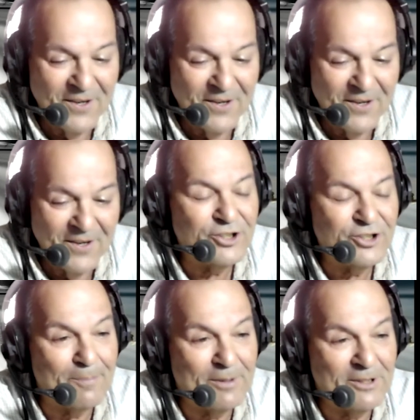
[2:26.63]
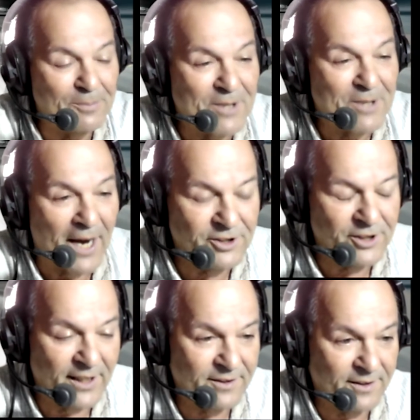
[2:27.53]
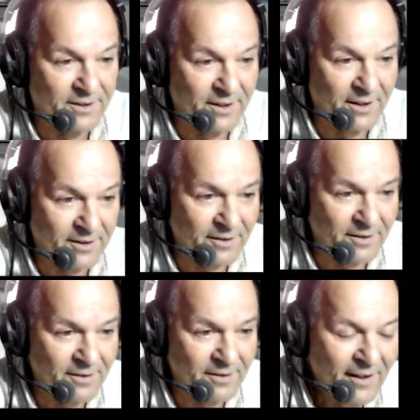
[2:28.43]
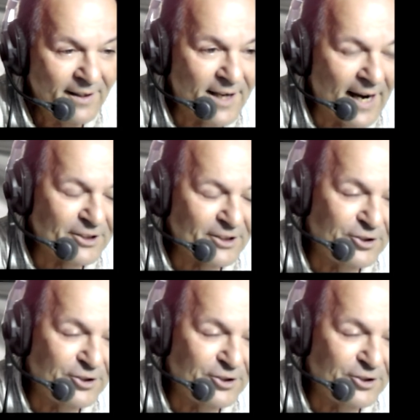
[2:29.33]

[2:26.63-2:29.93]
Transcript: national championship title chase this season has got you